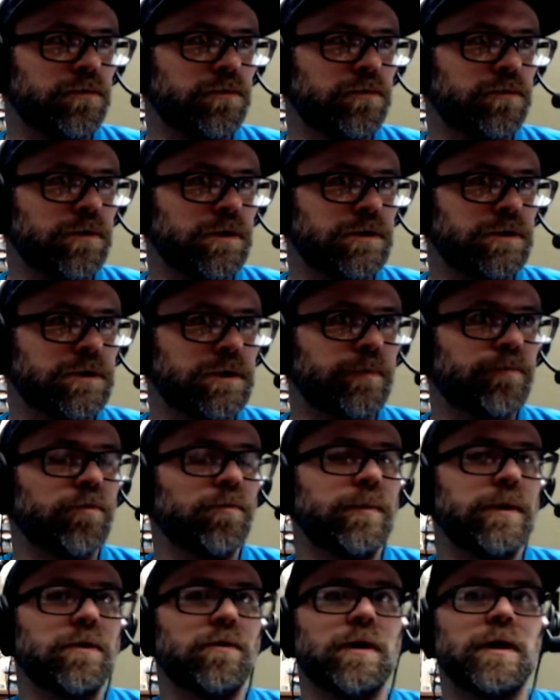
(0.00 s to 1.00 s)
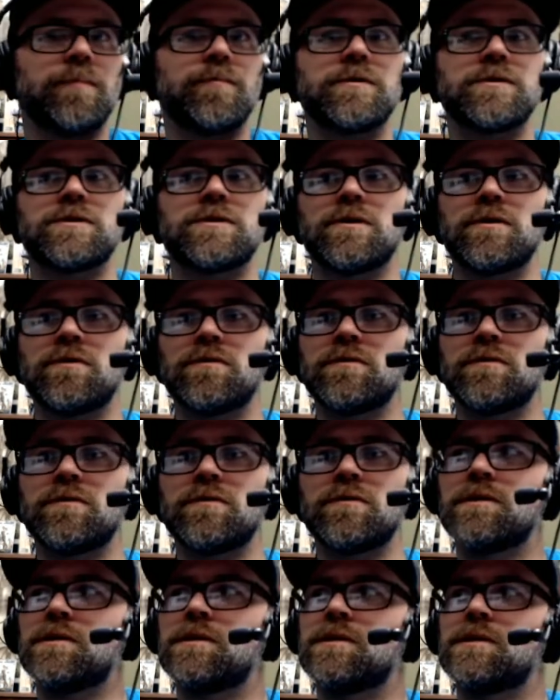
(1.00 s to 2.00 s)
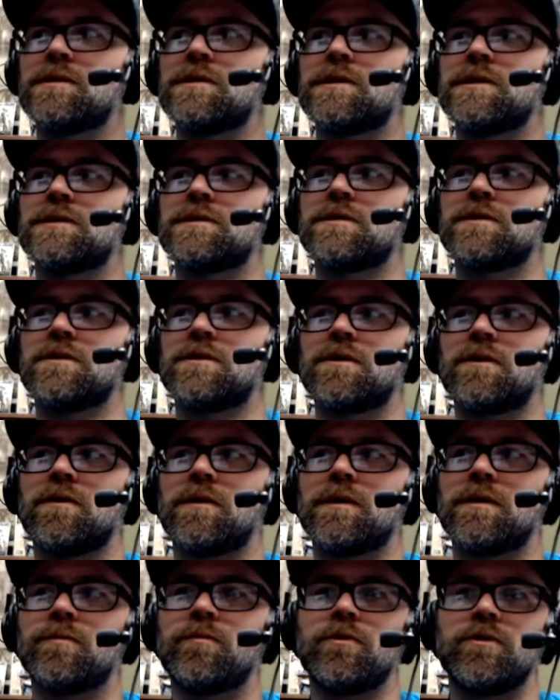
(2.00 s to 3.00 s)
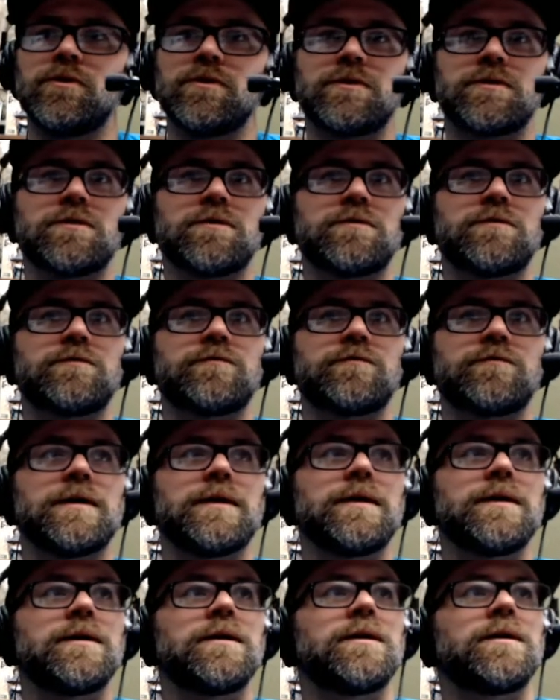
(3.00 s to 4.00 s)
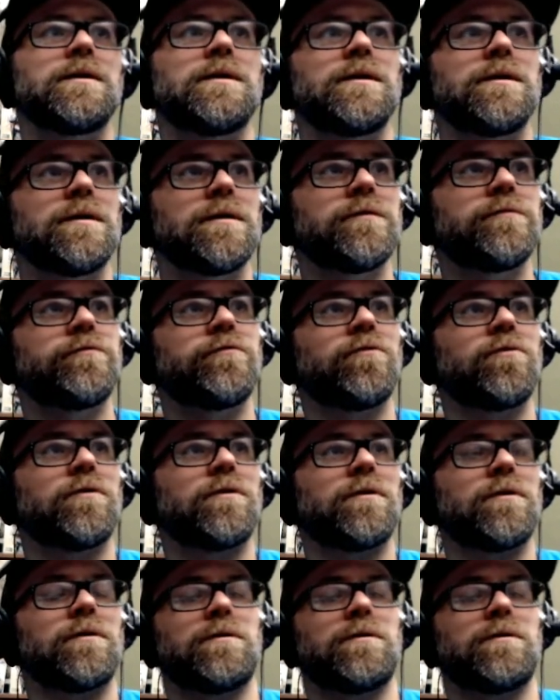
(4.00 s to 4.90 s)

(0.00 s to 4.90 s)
supplemental episode that's going to go on the producer's feed for